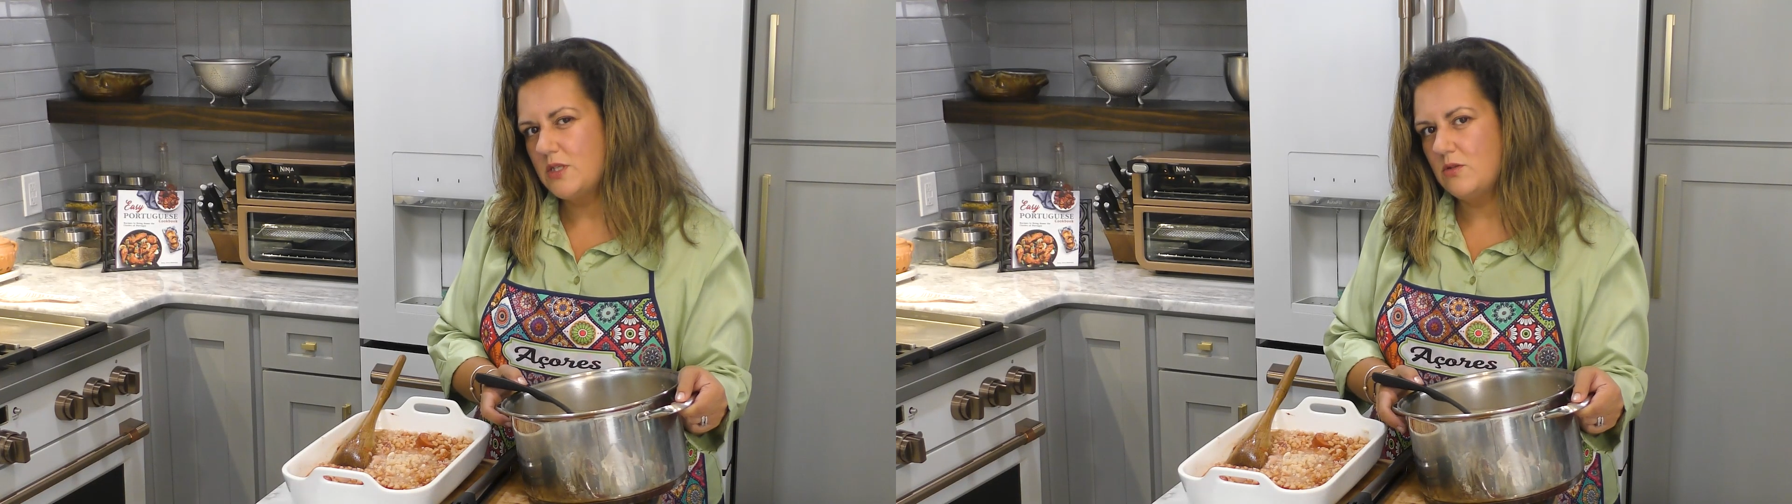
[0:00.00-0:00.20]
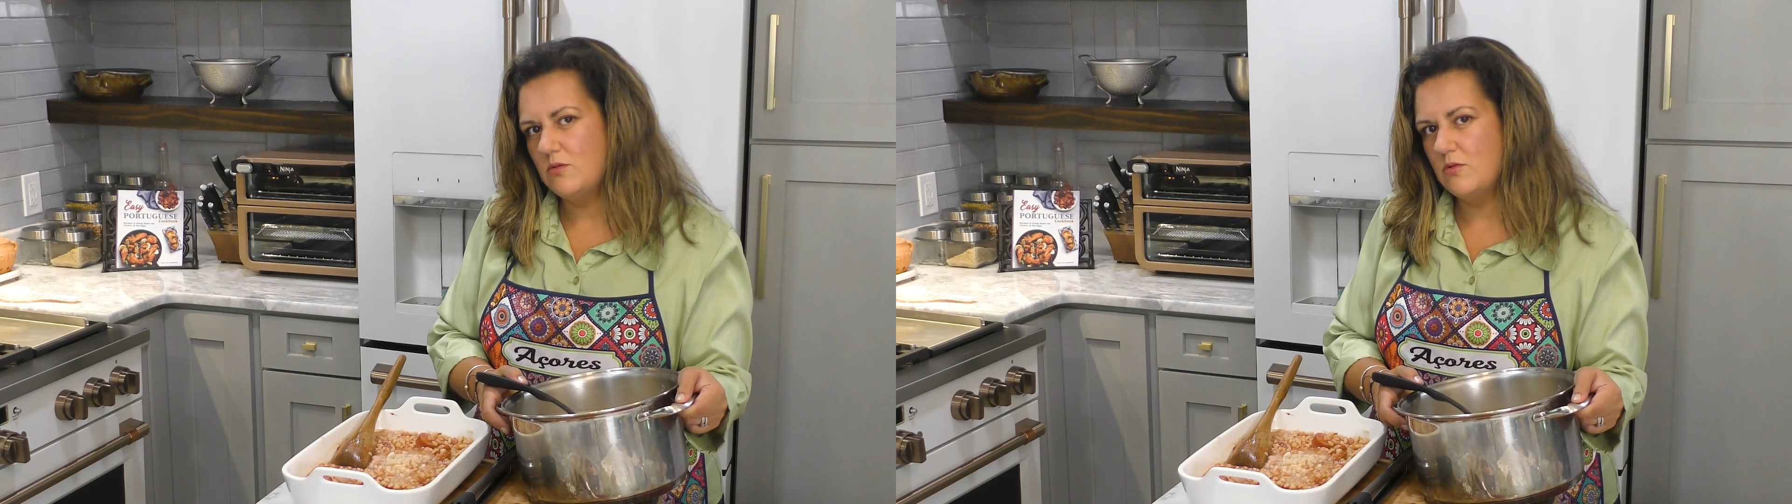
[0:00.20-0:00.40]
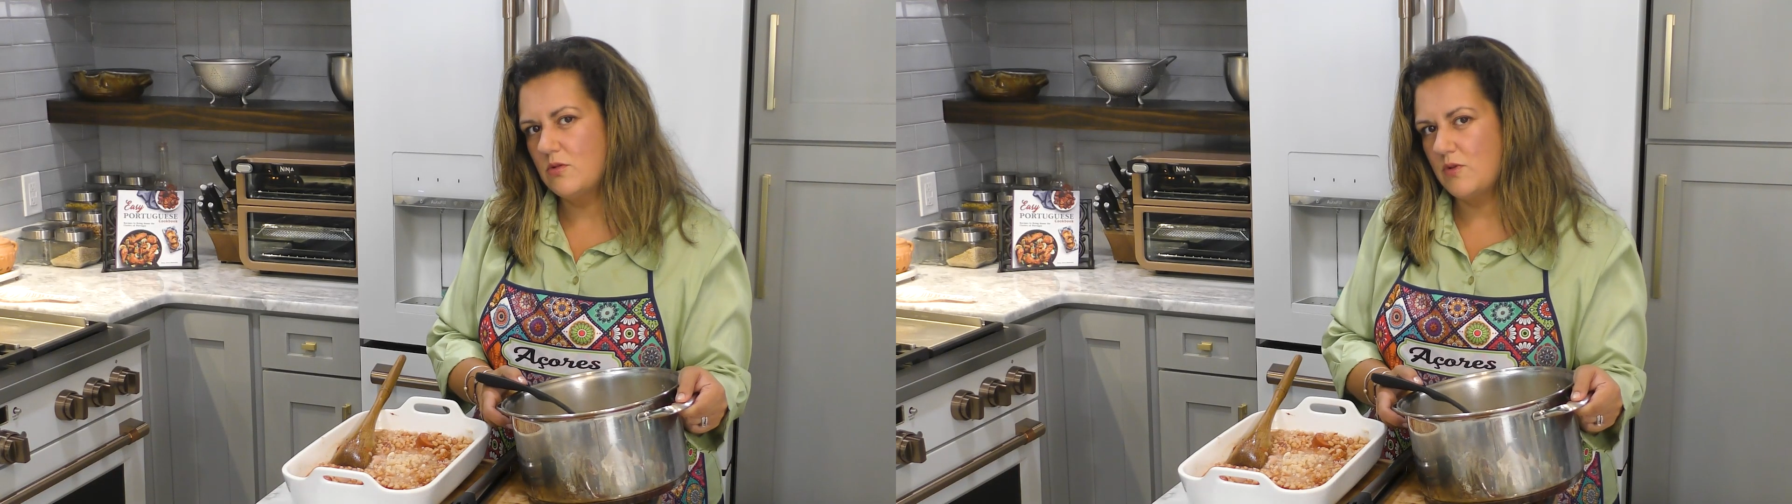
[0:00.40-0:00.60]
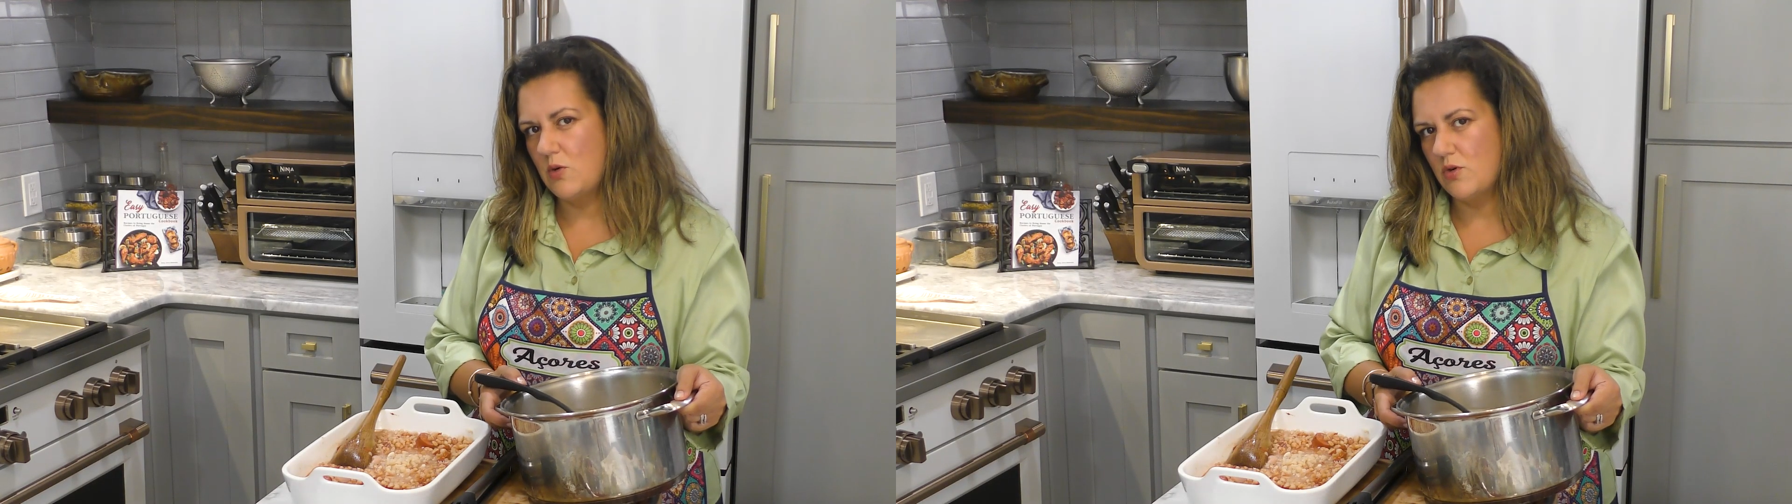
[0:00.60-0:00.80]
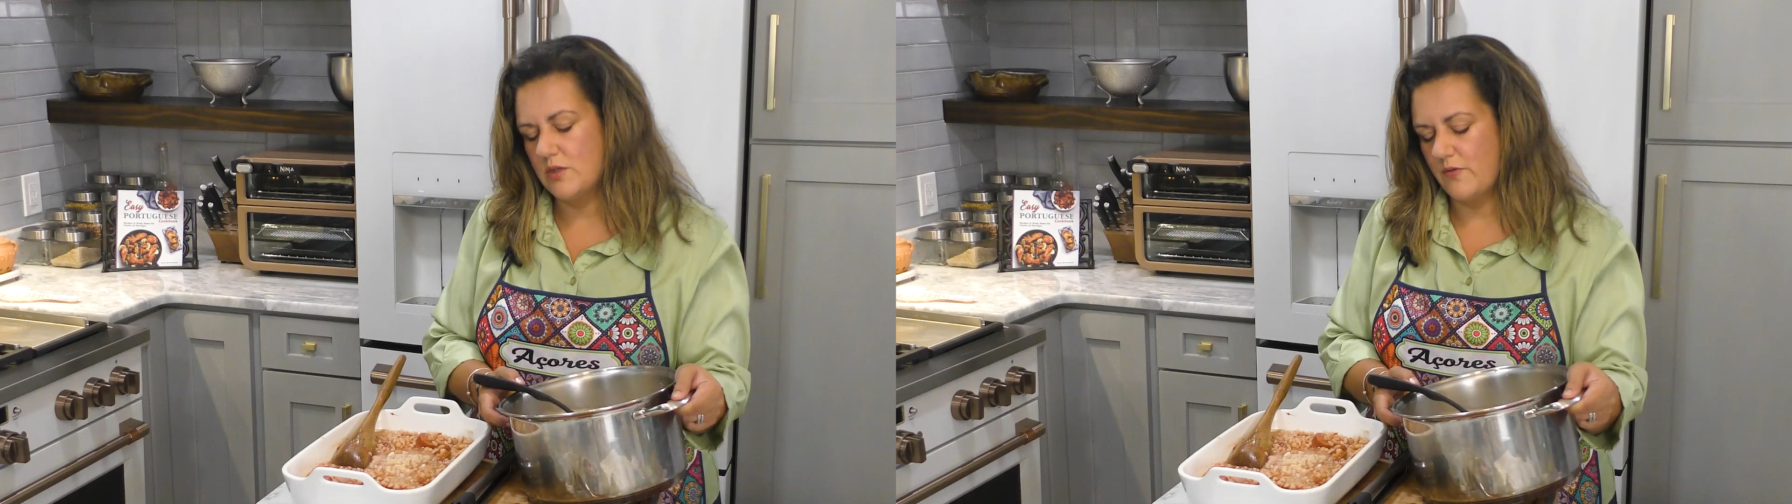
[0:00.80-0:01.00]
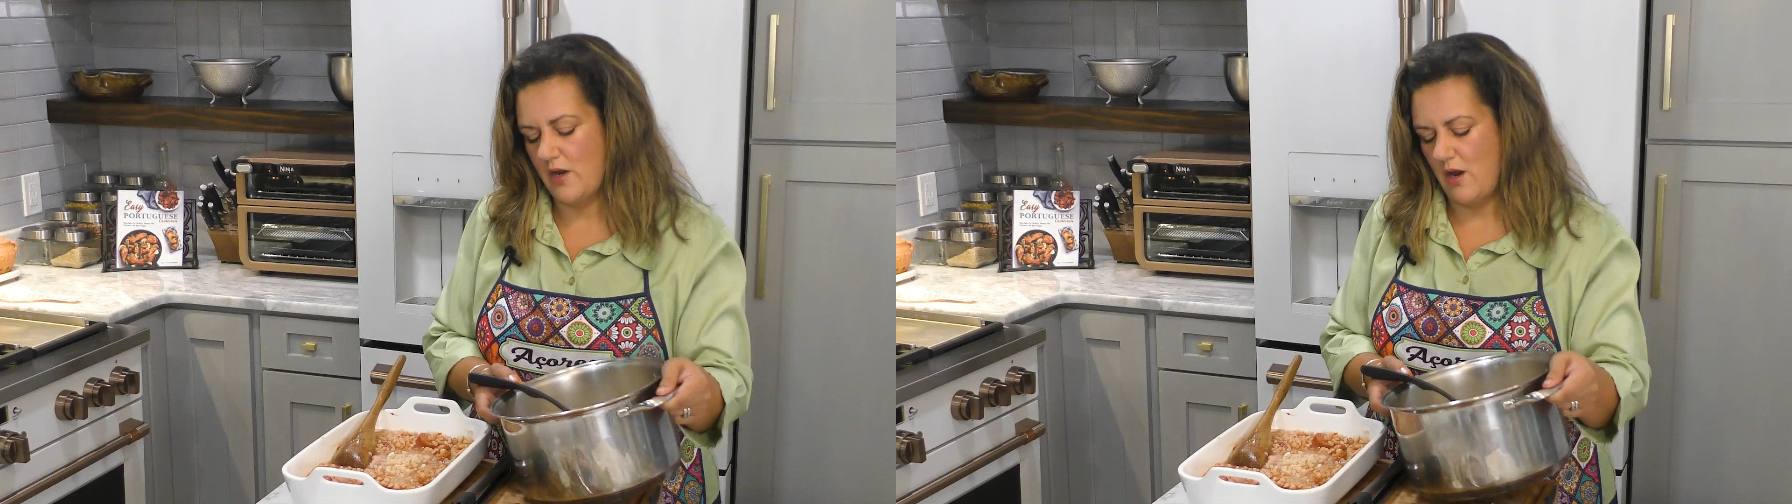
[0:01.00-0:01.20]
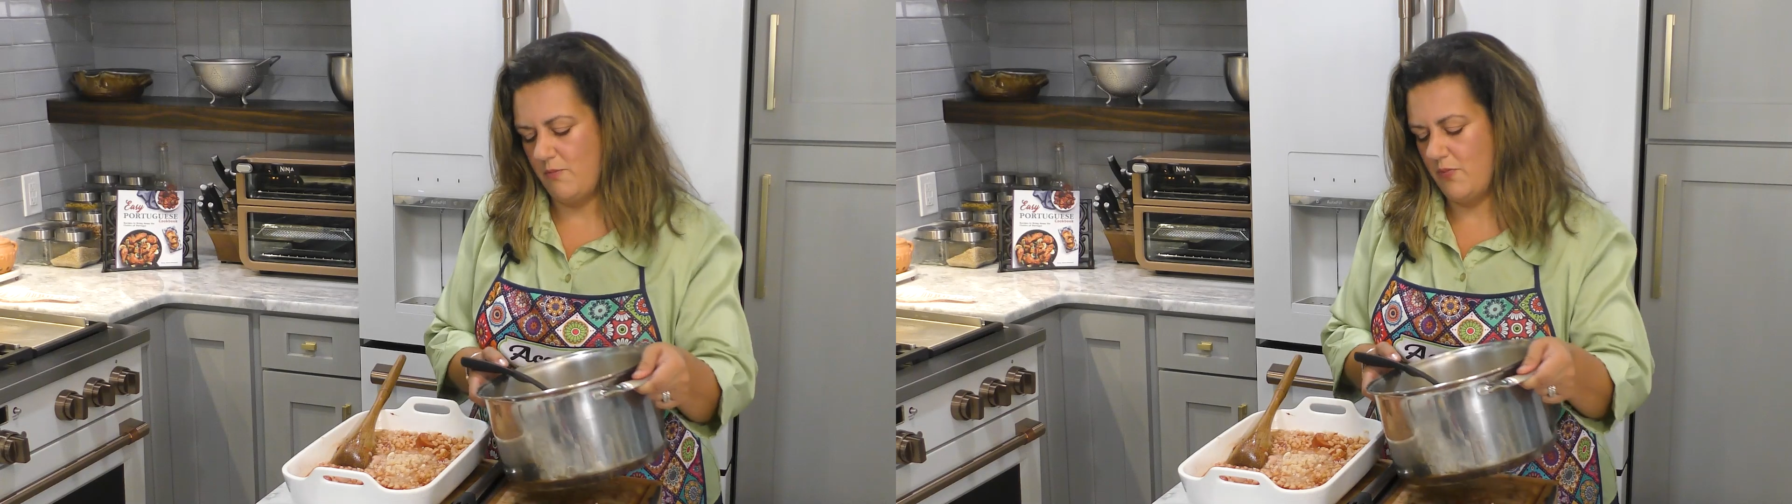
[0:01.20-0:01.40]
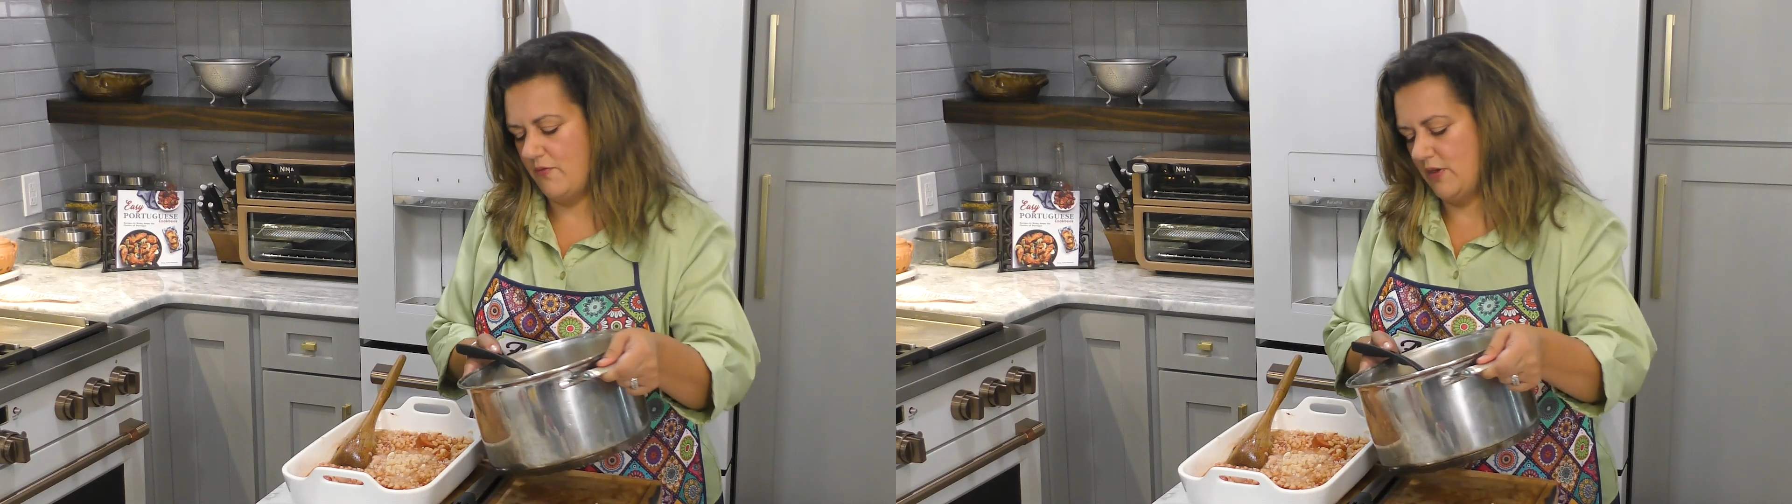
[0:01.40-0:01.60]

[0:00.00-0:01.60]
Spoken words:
to 3/4 of a cup of